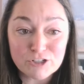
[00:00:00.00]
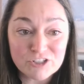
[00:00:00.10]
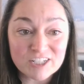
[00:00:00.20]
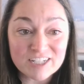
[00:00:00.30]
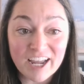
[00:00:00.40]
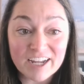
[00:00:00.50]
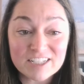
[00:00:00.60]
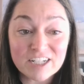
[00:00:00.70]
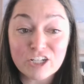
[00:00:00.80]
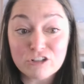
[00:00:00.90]
choosing to
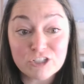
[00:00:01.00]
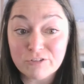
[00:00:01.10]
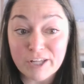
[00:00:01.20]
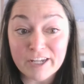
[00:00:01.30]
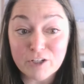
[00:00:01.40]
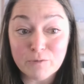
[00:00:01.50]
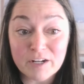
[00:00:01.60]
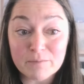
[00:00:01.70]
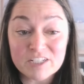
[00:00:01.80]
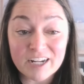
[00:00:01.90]
exit, you're too late. You
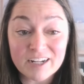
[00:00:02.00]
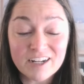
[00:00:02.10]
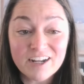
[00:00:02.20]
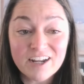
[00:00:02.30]
made a mistake.